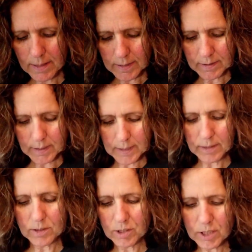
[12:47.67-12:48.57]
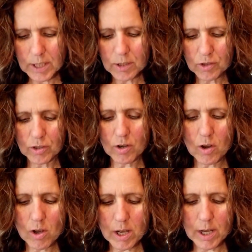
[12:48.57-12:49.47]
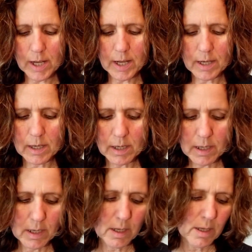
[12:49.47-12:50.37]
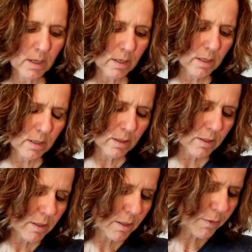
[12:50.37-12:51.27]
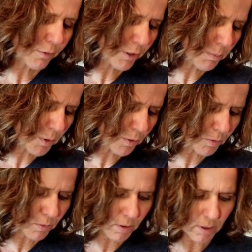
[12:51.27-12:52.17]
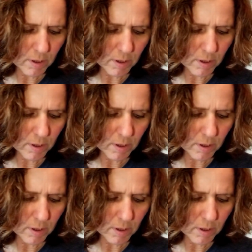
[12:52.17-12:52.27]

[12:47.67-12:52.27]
this is stitched on Silvery Moon